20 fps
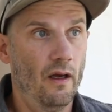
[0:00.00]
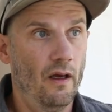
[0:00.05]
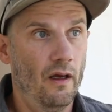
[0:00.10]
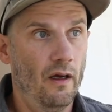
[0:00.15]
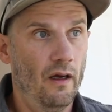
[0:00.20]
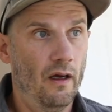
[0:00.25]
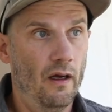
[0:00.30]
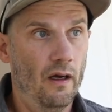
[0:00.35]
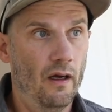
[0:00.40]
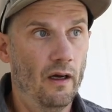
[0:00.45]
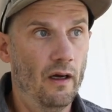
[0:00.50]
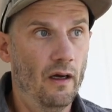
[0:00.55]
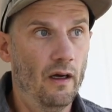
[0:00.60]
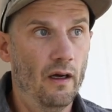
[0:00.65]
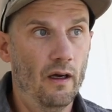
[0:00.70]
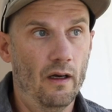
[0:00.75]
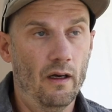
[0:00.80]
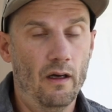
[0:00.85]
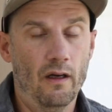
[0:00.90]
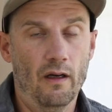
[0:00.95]

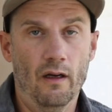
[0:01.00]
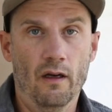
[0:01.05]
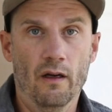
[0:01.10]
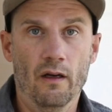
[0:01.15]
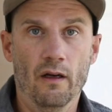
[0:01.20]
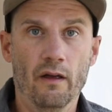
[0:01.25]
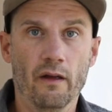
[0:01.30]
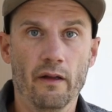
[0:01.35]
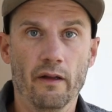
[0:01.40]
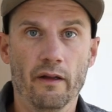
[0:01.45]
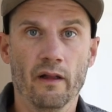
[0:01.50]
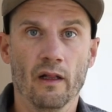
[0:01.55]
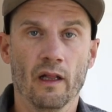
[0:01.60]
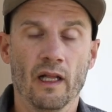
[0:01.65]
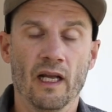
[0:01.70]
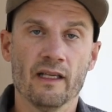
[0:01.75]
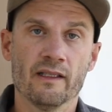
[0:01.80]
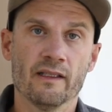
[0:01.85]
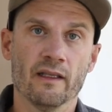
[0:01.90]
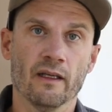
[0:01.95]
Uh, the
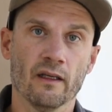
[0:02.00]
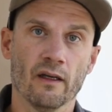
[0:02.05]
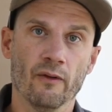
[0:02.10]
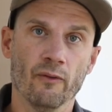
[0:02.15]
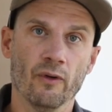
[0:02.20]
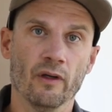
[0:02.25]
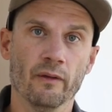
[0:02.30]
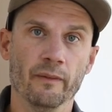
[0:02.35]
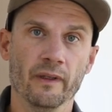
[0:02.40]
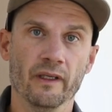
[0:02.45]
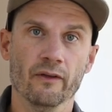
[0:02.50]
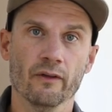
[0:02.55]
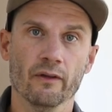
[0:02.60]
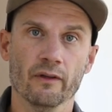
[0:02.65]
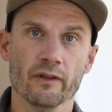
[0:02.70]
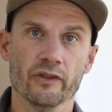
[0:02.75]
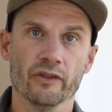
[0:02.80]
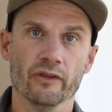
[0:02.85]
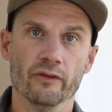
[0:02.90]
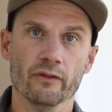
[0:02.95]
last thing I want to be
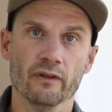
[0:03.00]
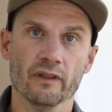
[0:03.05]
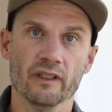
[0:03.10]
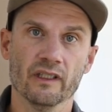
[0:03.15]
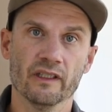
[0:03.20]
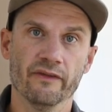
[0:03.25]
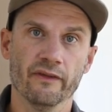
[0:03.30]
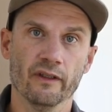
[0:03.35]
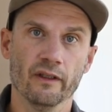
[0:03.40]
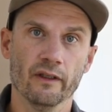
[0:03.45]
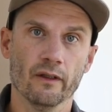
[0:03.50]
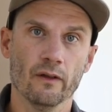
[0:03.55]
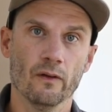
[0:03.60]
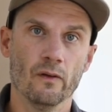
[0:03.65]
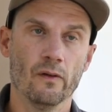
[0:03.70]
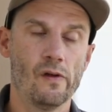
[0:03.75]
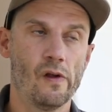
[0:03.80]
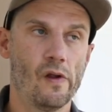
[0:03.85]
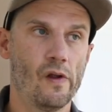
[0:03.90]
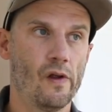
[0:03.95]
doing is shooting this
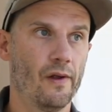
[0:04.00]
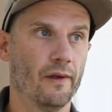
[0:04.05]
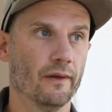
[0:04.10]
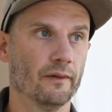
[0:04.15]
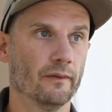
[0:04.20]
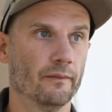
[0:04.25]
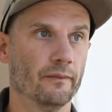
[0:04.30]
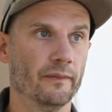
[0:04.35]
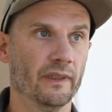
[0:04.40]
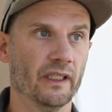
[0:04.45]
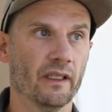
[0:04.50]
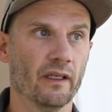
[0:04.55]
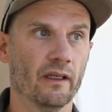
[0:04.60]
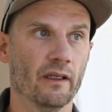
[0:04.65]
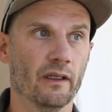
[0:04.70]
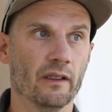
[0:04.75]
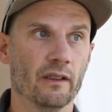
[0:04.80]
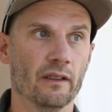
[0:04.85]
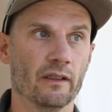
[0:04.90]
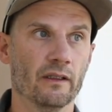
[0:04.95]
video
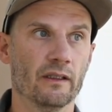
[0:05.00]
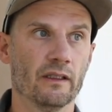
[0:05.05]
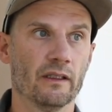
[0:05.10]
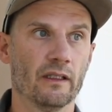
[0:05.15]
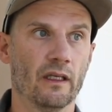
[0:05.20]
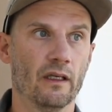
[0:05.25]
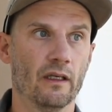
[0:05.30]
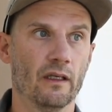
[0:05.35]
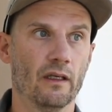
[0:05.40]
because